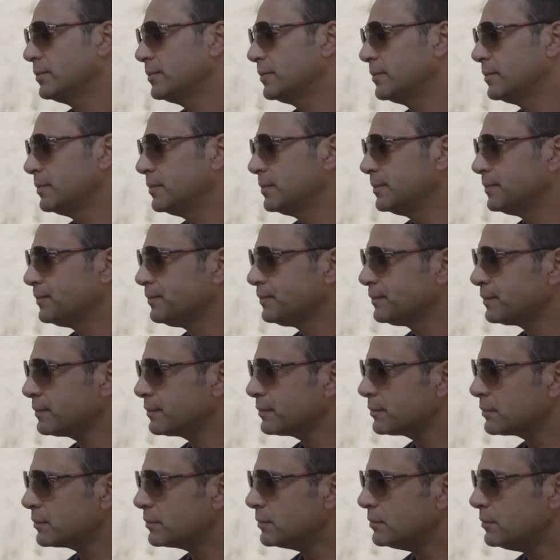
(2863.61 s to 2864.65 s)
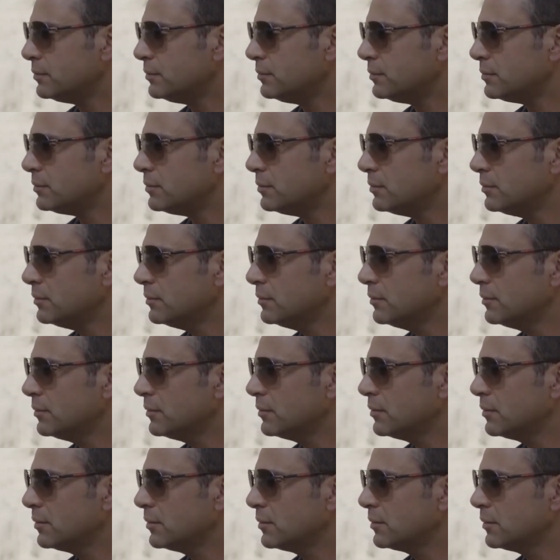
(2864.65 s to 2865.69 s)

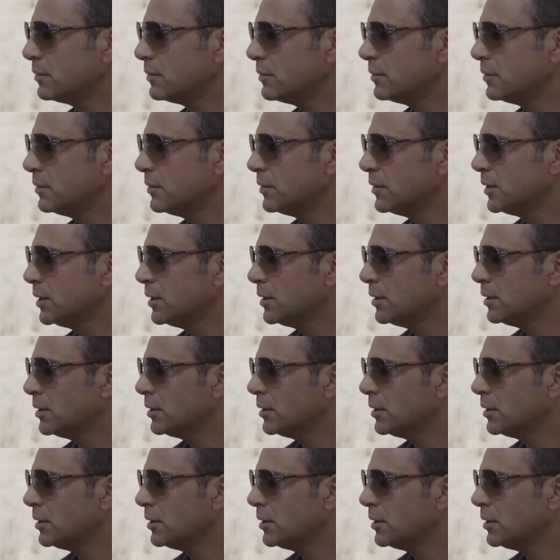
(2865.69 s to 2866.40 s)
Nothing is said.